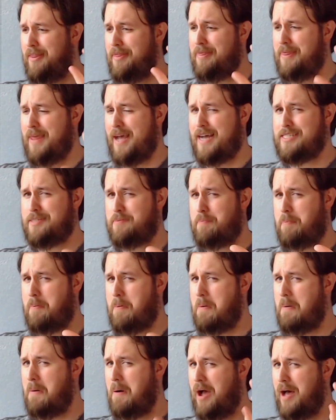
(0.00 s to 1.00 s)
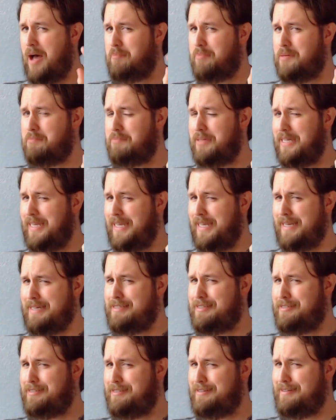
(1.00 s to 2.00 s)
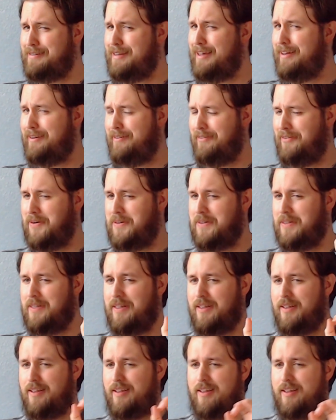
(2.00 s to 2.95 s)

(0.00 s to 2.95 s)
that's probably incidental.